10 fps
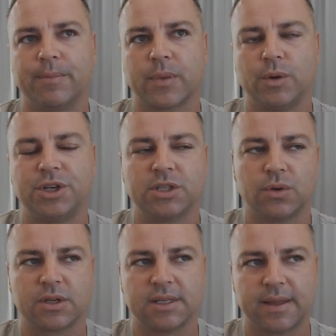which is
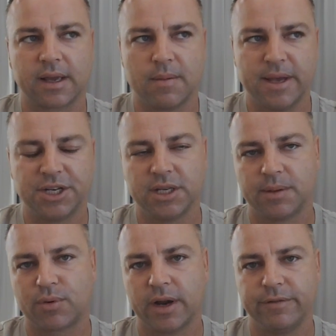also something I mentioned
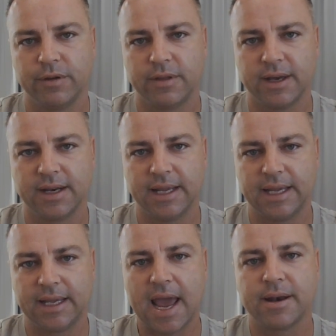in the preview, that
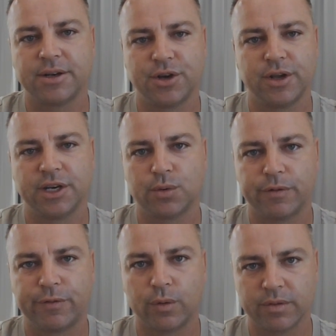he can turn into a
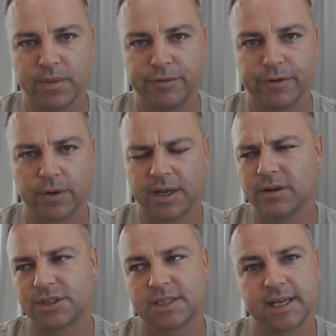fourth midfielder,
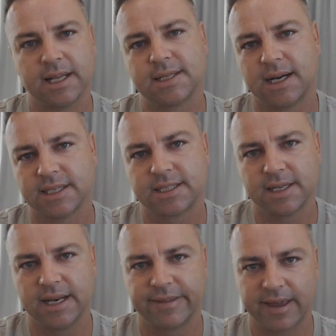not just against
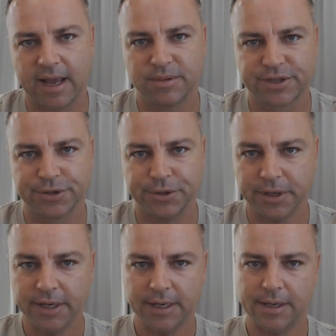us, in other games too,
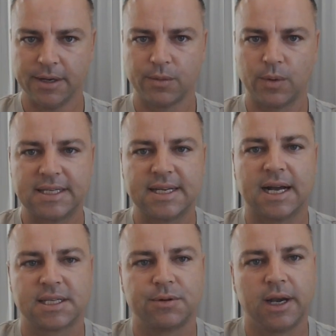when he
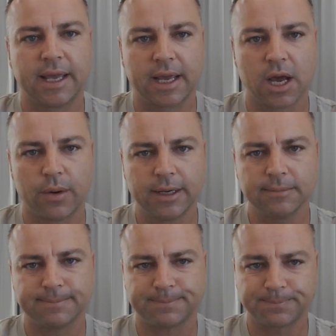starts to really get
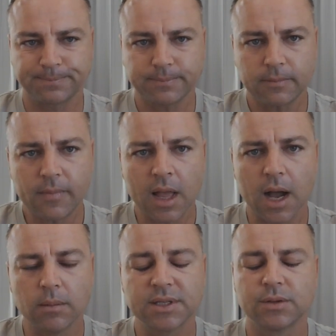going.
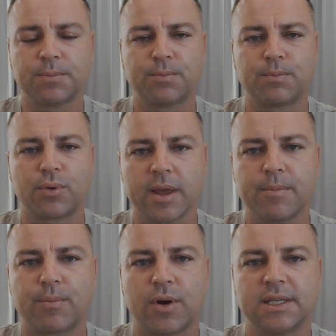So it was a pretty
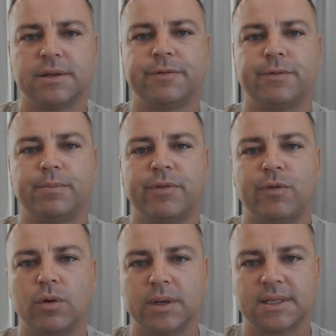impressive
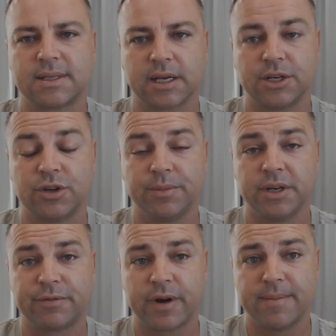performance that
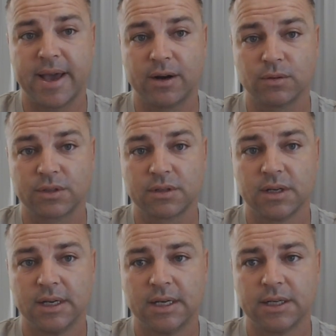contributed to
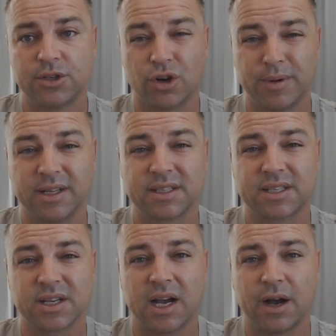Fremantle's
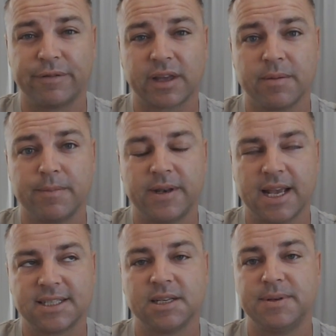dominance of the
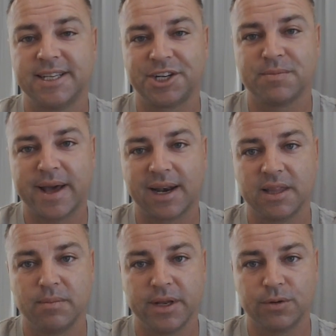contested possession battle in
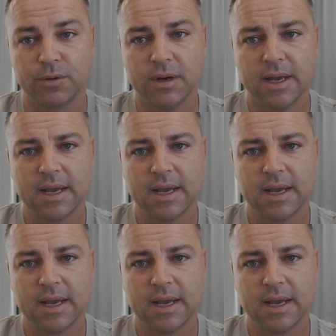the middle,